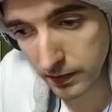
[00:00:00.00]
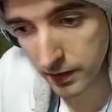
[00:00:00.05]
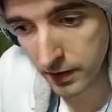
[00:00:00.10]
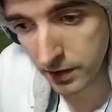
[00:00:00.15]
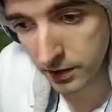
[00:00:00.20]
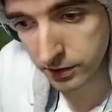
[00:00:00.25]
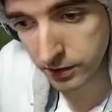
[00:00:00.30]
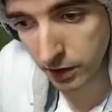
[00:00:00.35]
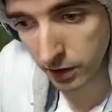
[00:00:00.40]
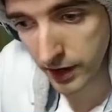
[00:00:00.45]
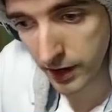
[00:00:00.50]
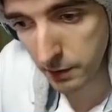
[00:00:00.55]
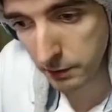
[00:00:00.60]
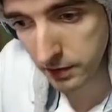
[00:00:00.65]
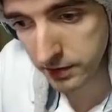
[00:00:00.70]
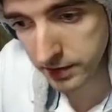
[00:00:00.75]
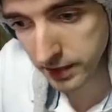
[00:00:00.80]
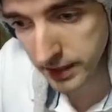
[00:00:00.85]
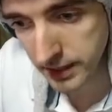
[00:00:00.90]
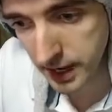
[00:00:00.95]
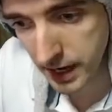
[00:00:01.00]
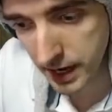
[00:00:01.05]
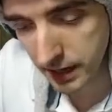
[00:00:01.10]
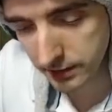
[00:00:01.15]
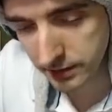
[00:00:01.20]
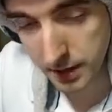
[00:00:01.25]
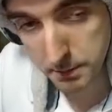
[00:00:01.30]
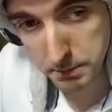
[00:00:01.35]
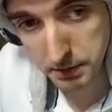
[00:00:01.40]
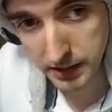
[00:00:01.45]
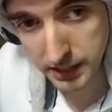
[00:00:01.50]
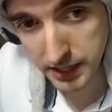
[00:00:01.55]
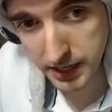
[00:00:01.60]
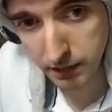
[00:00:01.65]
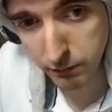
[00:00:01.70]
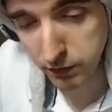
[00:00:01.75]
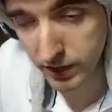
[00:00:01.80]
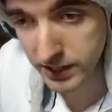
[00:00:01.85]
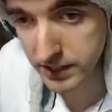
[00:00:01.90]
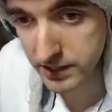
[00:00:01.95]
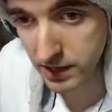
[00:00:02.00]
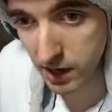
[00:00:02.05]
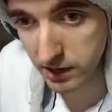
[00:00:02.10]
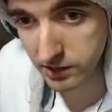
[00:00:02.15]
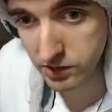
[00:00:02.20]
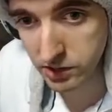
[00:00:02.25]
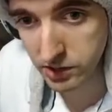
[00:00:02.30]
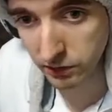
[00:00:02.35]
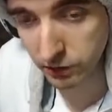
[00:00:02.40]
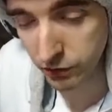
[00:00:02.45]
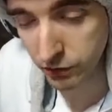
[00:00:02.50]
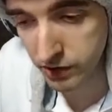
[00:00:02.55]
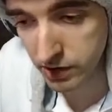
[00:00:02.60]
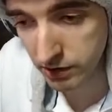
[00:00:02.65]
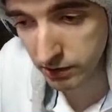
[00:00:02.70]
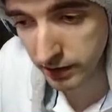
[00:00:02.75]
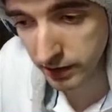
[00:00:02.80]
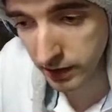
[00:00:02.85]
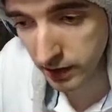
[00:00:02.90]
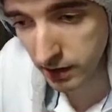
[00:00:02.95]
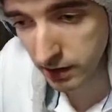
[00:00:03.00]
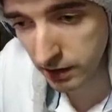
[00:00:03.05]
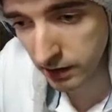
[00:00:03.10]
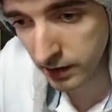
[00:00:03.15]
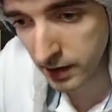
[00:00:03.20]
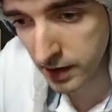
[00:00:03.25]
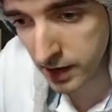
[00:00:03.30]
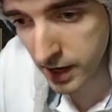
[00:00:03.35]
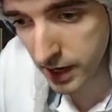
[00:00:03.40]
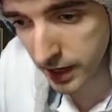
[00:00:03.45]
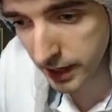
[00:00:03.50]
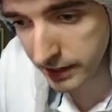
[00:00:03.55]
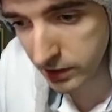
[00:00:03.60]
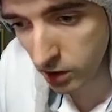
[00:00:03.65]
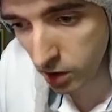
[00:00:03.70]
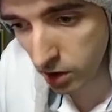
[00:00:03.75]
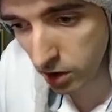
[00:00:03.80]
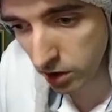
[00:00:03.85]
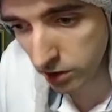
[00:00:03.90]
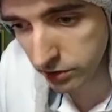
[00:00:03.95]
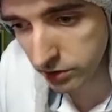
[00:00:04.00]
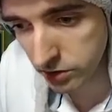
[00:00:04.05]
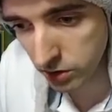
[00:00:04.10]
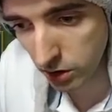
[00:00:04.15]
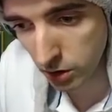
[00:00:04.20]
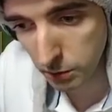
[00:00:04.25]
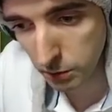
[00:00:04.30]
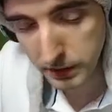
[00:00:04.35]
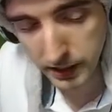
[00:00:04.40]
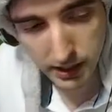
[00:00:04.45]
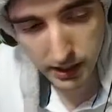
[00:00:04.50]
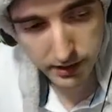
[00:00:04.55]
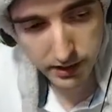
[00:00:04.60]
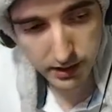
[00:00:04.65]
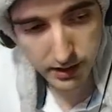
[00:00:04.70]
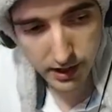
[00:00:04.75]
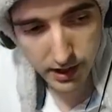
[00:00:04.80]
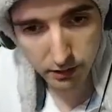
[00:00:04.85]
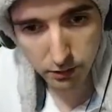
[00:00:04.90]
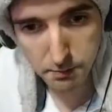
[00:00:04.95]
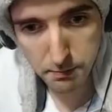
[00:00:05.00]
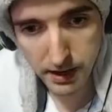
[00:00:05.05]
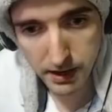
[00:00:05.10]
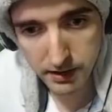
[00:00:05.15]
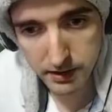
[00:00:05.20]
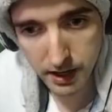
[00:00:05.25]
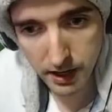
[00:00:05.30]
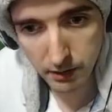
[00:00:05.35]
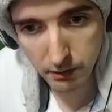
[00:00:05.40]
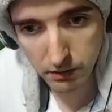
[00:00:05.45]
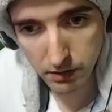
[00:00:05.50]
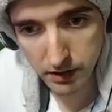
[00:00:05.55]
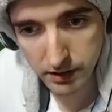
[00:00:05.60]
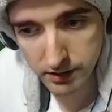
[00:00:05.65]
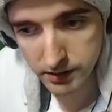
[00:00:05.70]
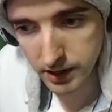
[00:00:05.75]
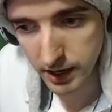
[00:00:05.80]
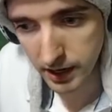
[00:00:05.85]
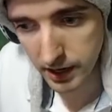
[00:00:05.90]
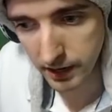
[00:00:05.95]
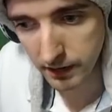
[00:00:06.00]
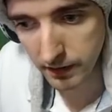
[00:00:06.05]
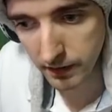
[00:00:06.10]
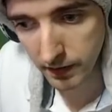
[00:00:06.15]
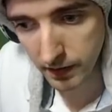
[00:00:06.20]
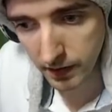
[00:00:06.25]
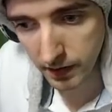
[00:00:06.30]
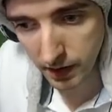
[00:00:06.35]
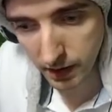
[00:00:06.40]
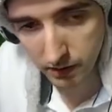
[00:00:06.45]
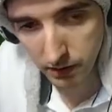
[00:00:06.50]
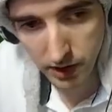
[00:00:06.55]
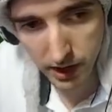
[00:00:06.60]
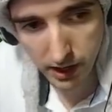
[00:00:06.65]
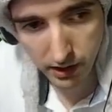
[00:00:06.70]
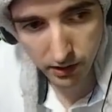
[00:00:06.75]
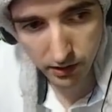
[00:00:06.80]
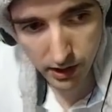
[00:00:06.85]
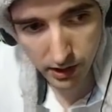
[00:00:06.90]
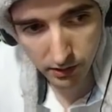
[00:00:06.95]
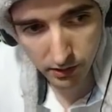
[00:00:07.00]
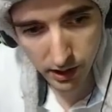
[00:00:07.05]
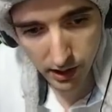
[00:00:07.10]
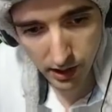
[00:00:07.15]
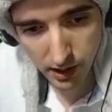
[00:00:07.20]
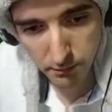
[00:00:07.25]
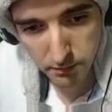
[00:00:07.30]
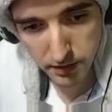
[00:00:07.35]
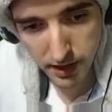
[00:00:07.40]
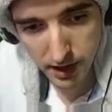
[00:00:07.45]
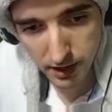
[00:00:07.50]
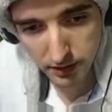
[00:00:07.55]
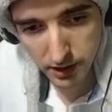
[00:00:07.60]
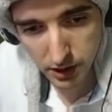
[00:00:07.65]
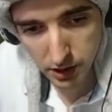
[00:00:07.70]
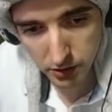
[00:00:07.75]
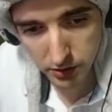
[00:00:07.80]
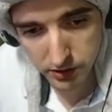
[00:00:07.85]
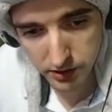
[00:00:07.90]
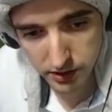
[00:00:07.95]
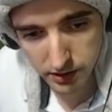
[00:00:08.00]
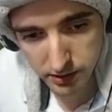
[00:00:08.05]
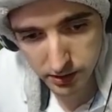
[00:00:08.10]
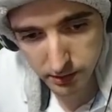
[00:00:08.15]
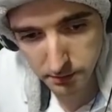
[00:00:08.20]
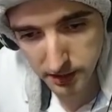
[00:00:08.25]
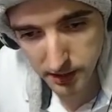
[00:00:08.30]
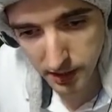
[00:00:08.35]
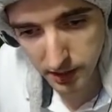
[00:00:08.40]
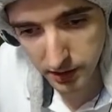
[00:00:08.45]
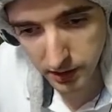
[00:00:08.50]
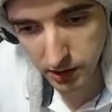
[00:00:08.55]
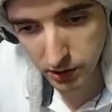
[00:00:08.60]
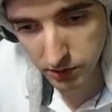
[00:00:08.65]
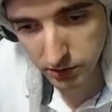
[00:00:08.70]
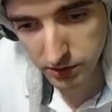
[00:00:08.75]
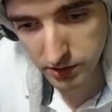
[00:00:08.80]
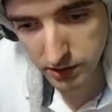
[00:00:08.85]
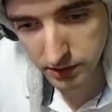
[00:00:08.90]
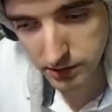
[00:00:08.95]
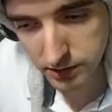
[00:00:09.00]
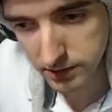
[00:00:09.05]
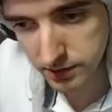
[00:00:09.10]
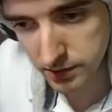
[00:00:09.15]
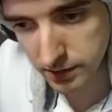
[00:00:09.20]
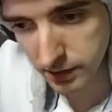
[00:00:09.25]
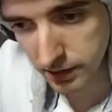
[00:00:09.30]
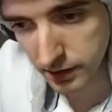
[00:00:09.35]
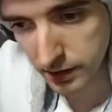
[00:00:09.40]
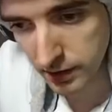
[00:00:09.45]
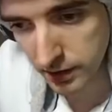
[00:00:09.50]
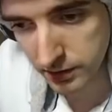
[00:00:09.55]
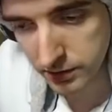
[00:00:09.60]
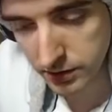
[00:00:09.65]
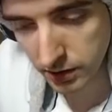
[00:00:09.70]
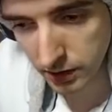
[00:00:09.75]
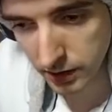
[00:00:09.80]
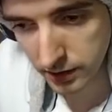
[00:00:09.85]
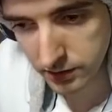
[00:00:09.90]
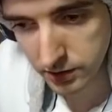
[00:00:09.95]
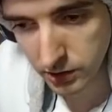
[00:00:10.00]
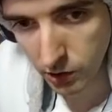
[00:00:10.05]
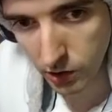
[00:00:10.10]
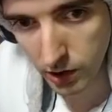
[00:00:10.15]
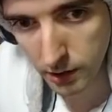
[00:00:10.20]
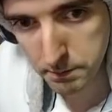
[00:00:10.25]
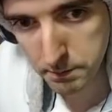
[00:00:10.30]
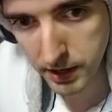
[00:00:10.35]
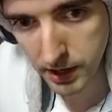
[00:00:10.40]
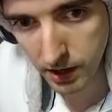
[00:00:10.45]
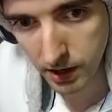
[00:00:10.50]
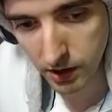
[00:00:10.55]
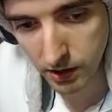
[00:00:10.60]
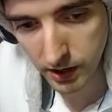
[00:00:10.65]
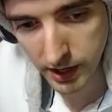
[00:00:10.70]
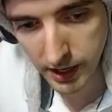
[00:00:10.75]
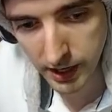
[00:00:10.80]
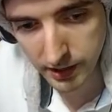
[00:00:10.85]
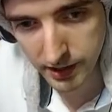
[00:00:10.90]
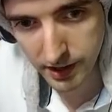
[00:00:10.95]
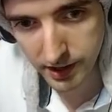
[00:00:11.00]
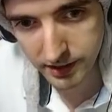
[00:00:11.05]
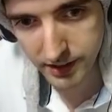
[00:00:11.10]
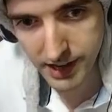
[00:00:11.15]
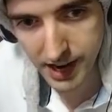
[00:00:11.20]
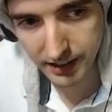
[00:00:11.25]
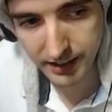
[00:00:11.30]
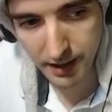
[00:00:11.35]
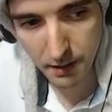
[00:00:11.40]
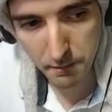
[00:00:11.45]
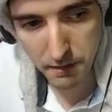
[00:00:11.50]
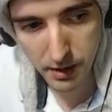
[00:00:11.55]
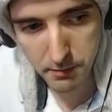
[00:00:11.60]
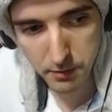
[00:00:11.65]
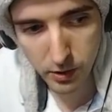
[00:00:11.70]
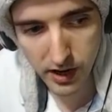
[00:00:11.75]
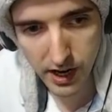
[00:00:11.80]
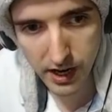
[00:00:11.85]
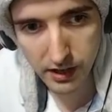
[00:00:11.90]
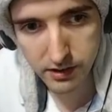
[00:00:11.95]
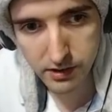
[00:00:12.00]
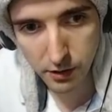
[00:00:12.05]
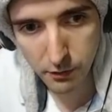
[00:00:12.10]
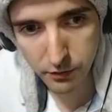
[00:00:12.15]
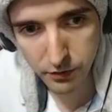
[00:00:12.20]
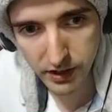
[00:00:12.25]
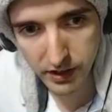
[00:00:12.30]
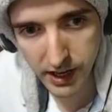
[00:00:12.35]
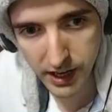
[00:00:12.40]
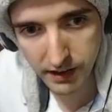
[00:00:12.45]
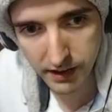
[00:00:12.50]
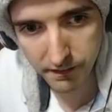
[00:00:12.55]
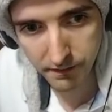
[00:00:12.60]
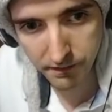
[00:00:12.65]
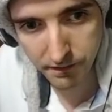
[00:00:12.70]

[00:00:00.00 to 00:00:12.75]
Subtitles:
So that was a nice, I believe we dodged a sphere there. And also, we got the nice meditate reset. All right. I'm down to use this. So let's go up here and stack that Manamune. Don't forget.